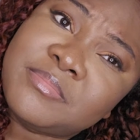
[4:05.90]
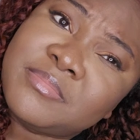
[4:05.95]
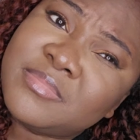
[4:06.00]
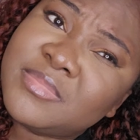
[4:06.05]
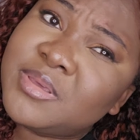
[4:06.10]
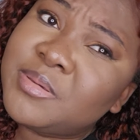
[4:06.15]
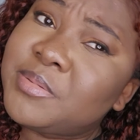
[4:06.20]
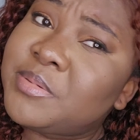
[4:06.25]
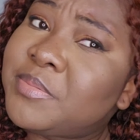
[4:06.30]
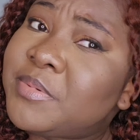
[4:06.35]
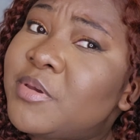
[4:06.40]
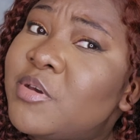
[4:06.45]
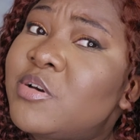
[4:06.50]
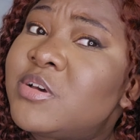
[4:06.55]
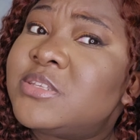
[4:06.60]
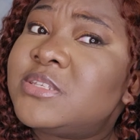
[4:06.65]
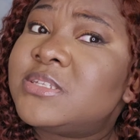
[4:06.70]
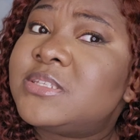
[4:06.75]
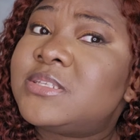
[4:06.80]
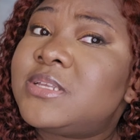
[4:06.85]
Maybe
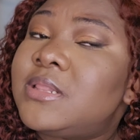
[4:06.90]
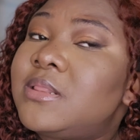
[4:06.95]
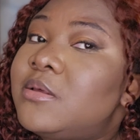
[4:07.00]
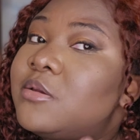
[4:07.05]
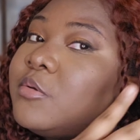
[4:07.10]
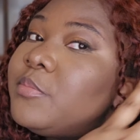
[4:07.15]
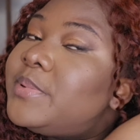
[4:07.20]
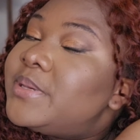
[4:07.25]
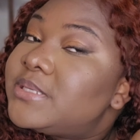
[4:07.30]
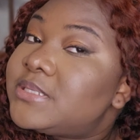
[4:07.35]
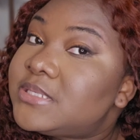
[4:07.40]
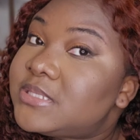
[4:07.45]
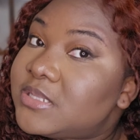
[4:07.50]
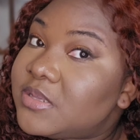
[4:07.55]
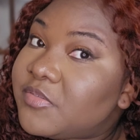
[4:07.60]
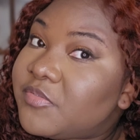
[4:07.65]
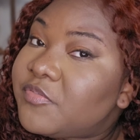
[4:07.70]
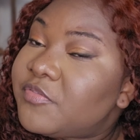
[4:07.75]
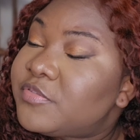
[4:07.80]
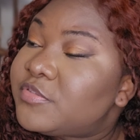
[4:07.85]
because it's a little bit
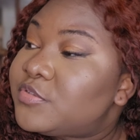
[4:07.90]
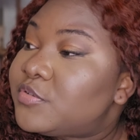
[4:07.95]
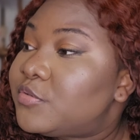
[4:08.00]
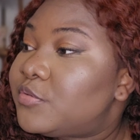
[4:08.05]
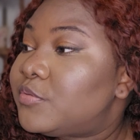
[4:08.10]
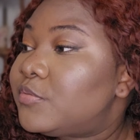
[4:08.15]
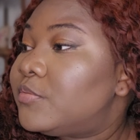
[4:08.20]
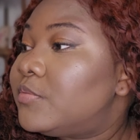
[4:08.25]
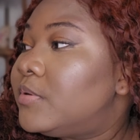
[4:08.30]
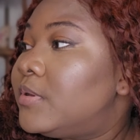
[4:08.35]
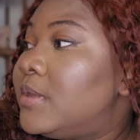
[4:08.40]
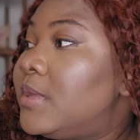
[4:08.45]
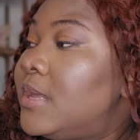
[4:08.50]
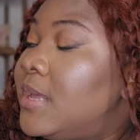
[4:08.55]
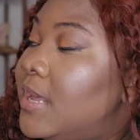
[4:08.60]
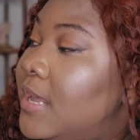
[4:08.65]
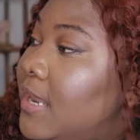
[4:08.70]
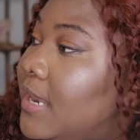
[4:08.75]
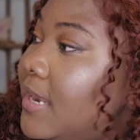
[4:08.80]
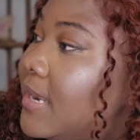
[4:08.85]
stiff, so
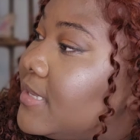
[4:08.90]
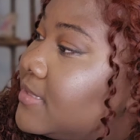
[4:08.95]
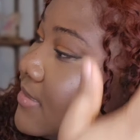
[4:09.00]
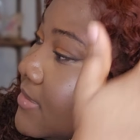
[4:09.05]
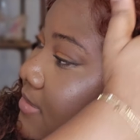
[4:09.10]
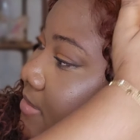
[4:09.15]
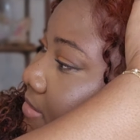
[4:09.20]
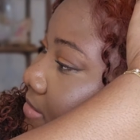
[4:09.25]
let's